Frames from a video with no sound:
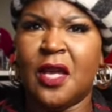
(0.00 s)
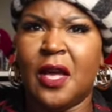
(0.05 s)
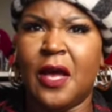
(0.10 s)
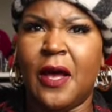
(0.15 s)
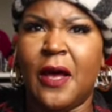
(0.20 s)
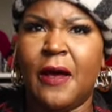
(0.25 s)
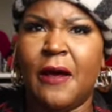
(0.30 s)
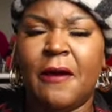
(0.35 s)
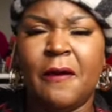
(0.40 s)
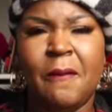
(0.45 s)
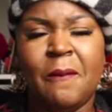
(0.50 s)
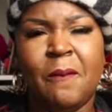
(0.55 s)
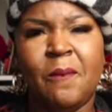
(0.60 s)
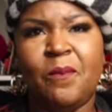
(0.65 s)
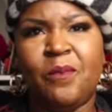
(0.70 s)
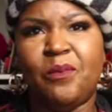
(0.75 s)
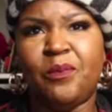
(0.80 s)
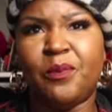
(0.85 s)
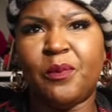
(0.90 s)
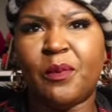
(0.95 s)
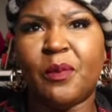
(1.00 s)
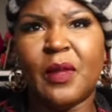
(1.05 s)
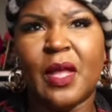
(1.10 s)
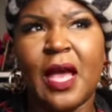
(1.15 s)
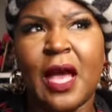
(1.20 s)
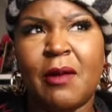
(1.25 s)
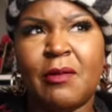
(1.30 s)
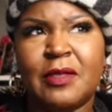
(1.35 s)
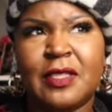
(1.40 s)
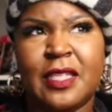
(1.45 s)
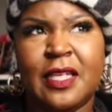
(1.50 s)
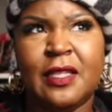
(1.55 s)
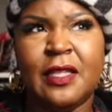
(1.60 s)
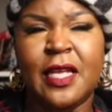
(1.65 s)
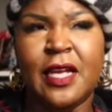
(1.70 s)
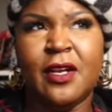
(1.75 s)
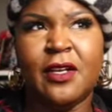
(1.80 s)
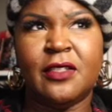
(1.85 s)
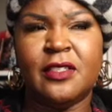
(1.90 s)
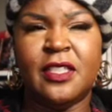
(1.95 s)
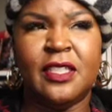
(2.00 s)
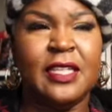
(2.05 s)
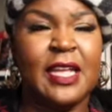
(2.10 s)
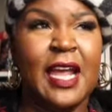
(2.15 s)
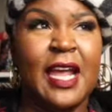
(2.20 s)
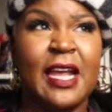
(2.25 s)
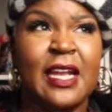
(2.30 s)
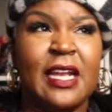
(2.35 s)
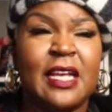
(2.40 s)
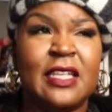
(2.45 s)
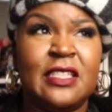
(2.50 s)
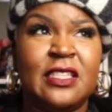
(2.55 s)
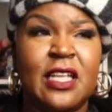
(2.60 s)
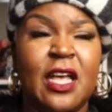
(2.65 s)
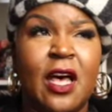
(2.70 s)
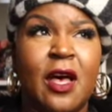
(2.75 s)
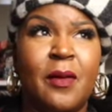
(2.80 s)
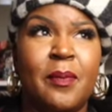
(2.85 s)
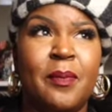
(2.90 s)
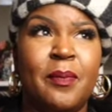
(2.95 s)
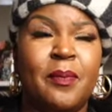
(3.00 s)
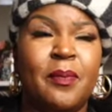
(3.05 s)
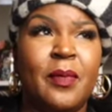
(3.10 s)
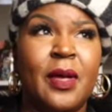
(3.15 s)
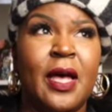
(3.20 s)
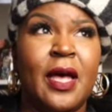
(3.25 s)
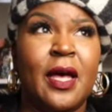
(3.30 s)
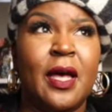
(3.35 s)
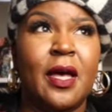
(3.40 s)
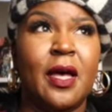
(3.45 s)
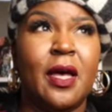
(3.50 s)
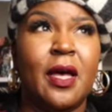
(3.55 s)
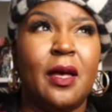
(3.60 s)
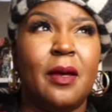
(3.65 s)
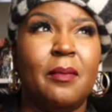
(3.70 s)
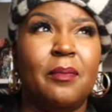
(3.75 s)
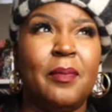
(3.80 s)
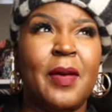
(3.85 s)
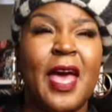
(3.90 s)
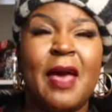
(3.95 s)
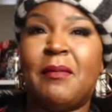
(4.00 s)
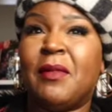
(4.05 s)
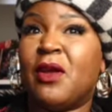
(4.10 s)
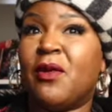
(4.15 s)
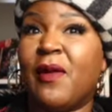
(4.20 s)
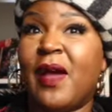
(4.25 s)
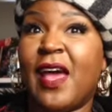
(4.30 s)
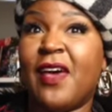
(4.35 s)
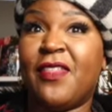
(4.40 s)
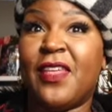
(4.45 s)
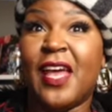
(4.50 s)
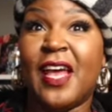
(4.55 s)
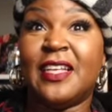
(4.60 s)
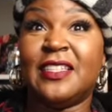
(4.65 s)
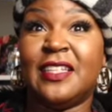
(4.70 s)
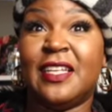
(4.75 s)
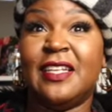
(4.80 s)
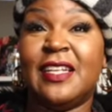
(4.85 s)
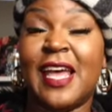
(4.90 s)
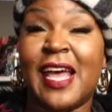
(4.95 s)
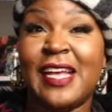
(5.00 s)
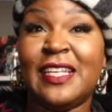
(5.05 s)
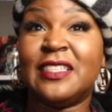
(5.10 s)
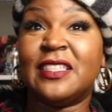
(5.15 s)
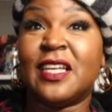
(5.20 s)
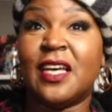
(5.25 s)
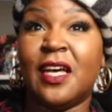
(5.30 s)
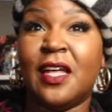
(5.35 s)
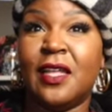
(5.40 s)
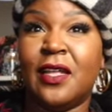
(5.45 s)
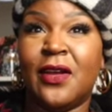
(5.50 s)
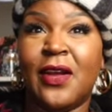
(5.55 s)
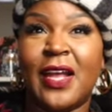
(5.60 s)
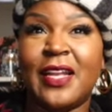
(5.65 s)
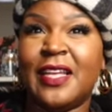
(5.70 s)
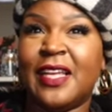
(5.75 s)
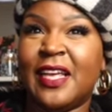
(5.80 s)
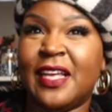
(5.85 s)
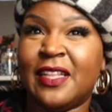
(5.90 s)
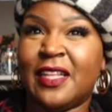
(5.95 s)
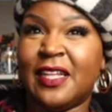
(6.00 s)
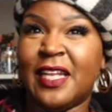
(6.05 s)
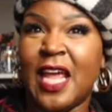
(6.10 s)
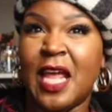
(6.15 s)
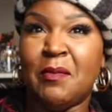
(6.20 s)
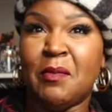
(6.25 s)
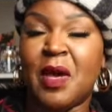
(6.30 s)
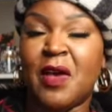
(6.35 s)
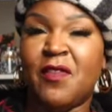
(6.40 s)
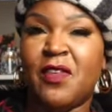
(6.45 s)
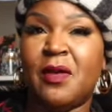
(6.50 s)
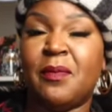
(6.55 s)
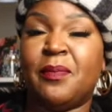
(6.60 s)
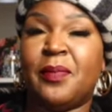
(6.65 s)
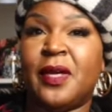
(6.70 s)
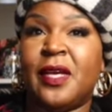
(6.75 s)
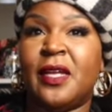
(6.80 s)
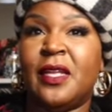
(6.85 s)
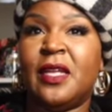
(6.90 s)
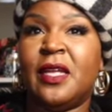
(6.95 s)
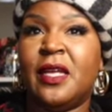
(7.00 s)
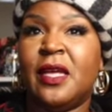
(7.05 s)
I was in there today and I saw Pat McGrath has a nice color. I didn't get the name of it, but